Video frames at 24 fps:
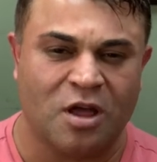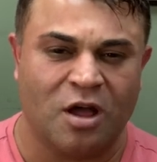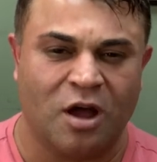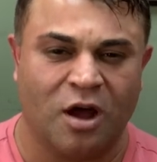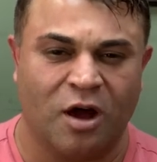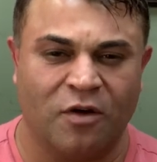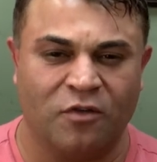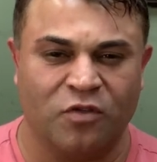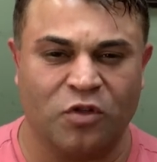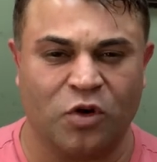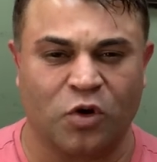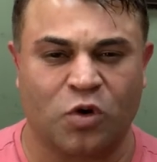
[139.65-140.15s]

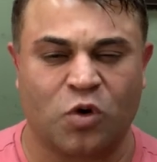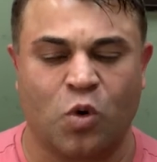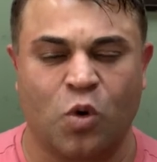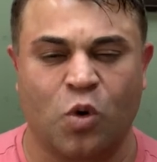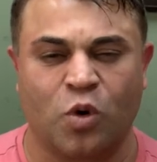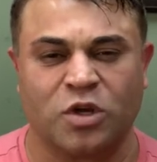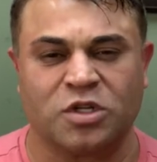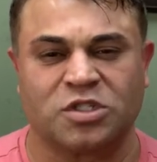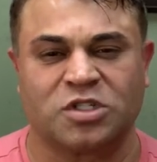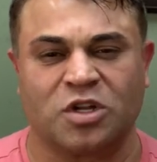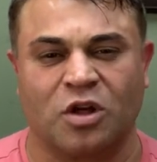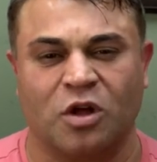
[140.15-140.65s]
of their
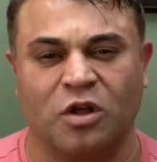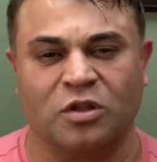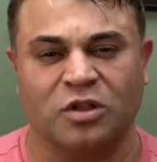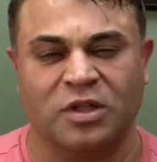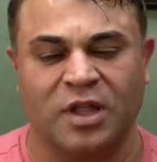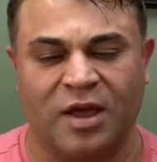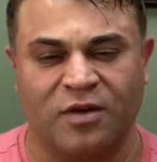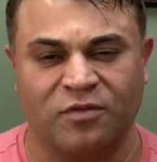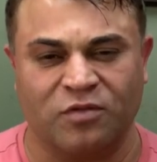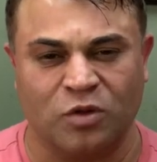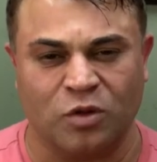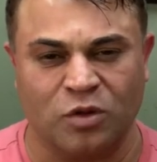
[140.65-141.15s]
cortisol
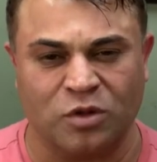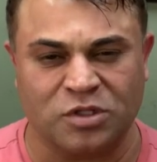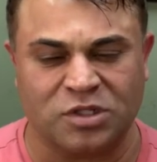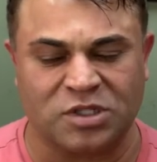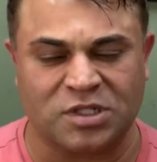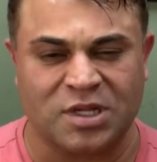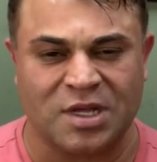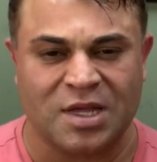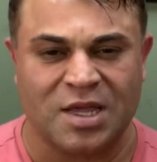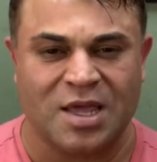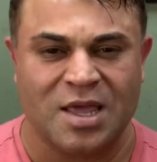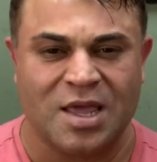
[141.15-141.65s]
levels.